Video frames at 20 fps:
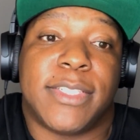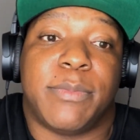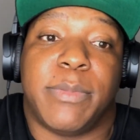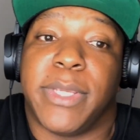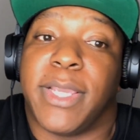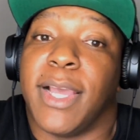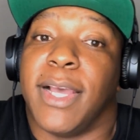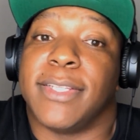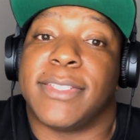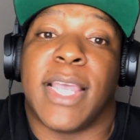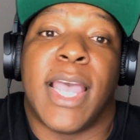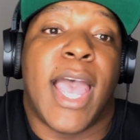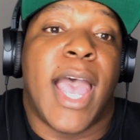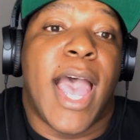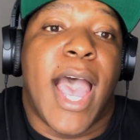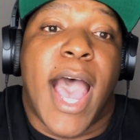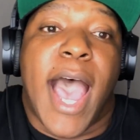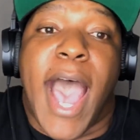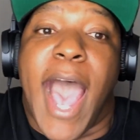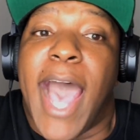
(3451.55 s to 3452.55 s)
Because
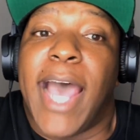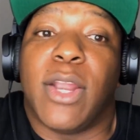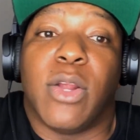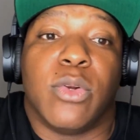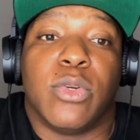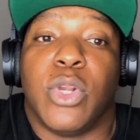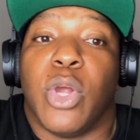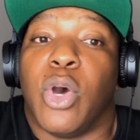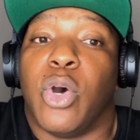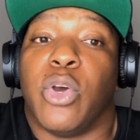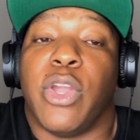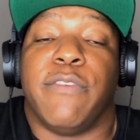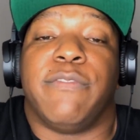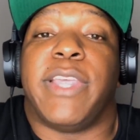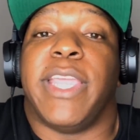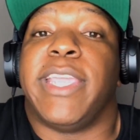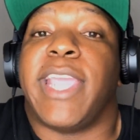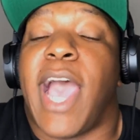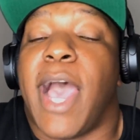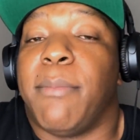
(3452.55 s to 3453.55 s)
I don't know if
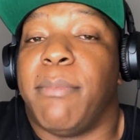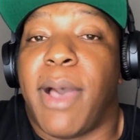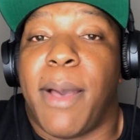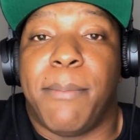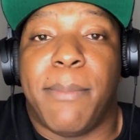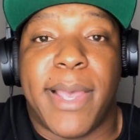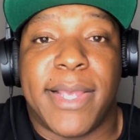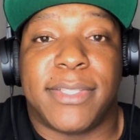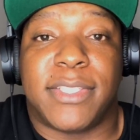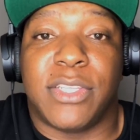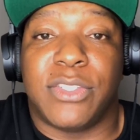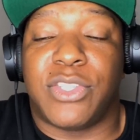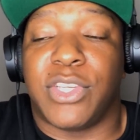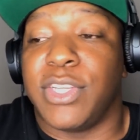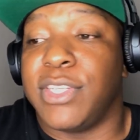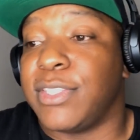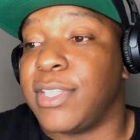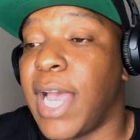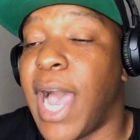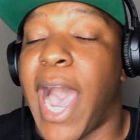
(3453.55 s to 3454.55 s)
they got my
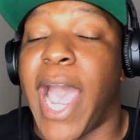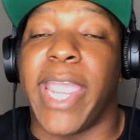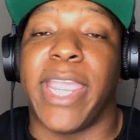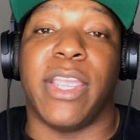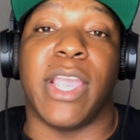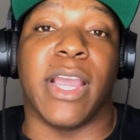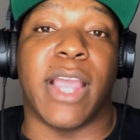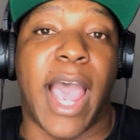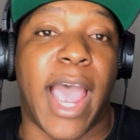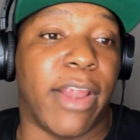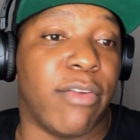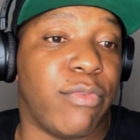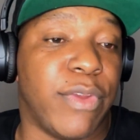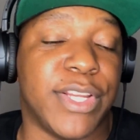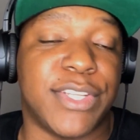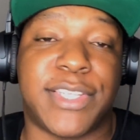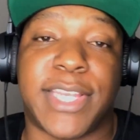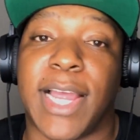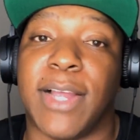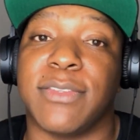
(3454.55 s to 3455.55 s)
messages. I
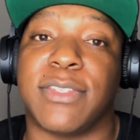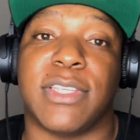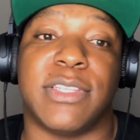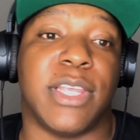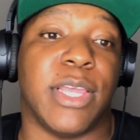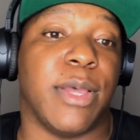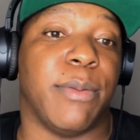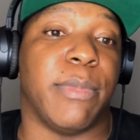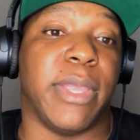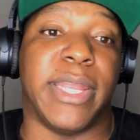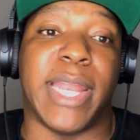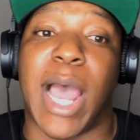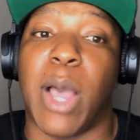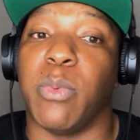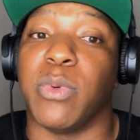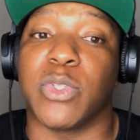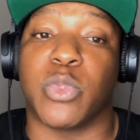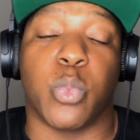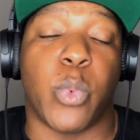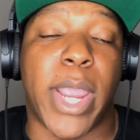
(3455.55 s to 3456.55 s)
reached out to them and I
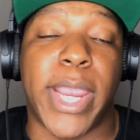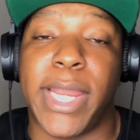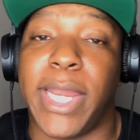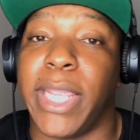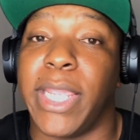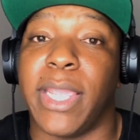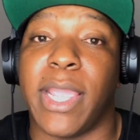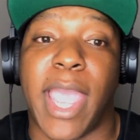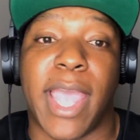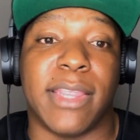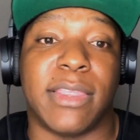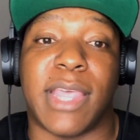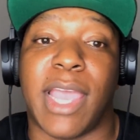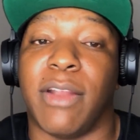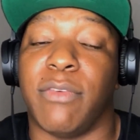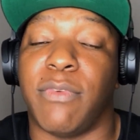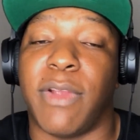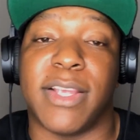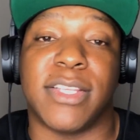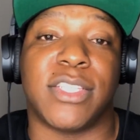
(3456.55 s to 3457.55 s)
was waiting at
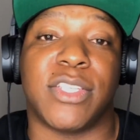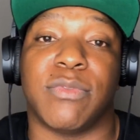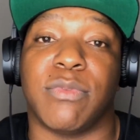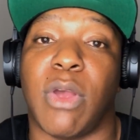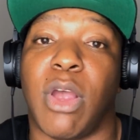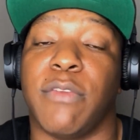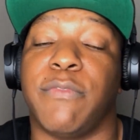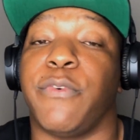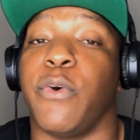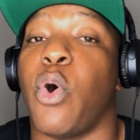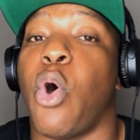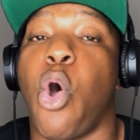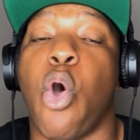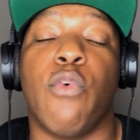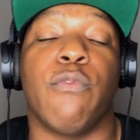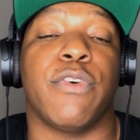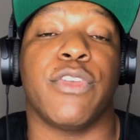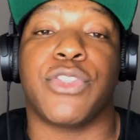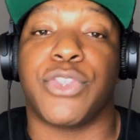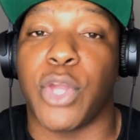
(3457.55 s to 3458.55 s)
that restaurant for
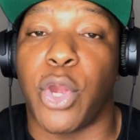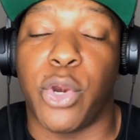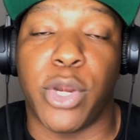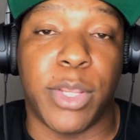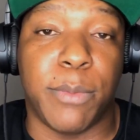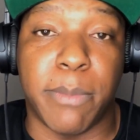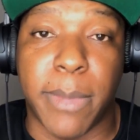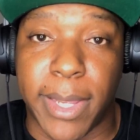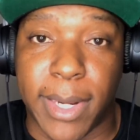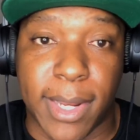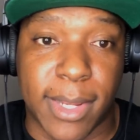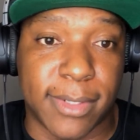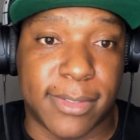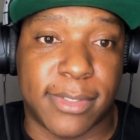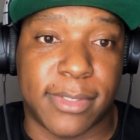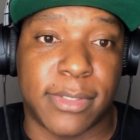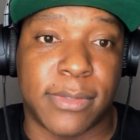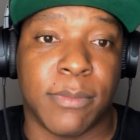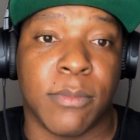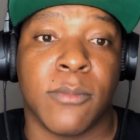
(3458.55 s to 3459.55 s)
over 30
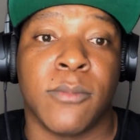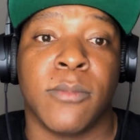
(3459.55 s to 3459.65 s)
minutes.